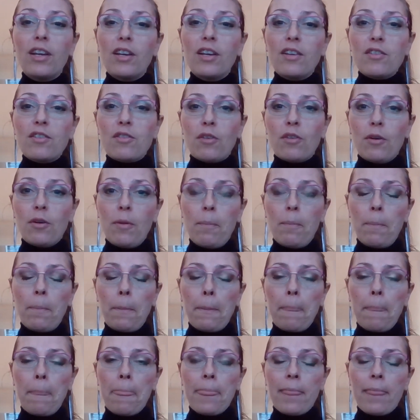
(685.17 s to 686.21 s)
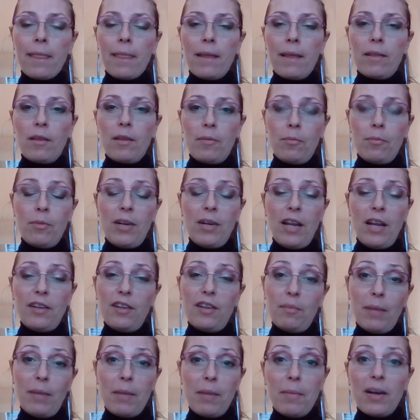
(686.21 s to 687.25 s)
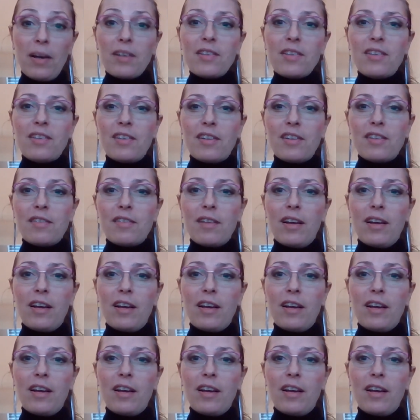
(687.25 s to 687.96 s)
So when I did my master's,